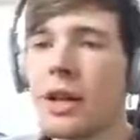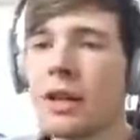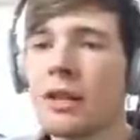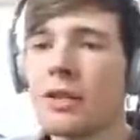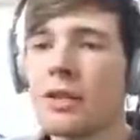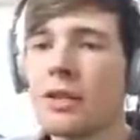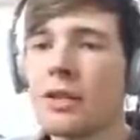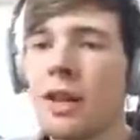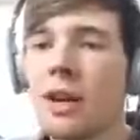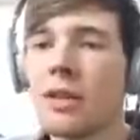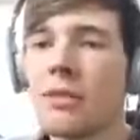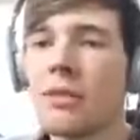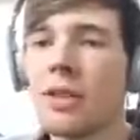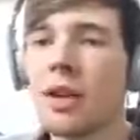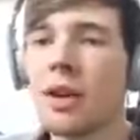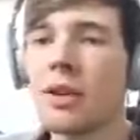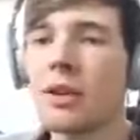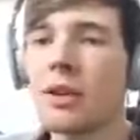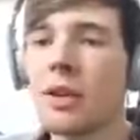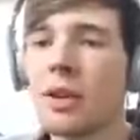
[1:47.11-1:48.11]
and stuff
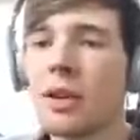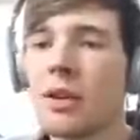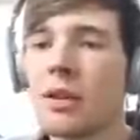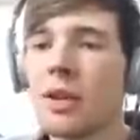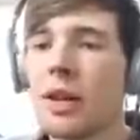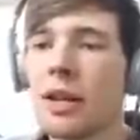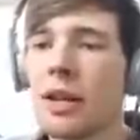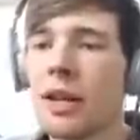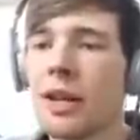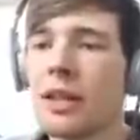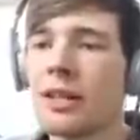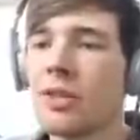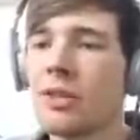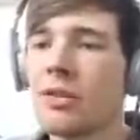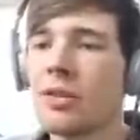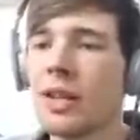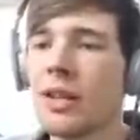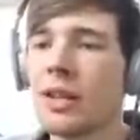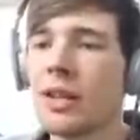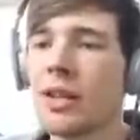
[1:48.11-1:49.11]
though I don't know he's
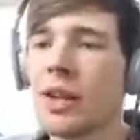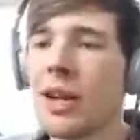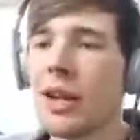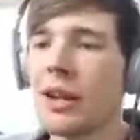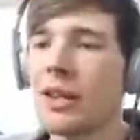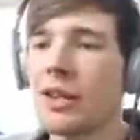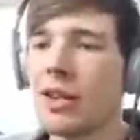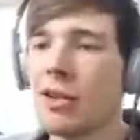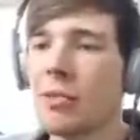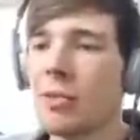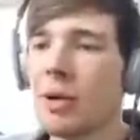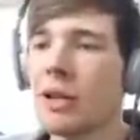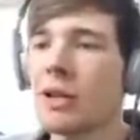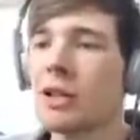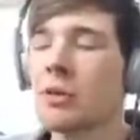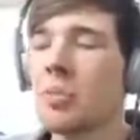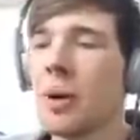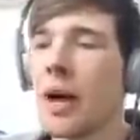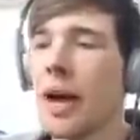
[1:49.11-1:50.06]
not really doing too much.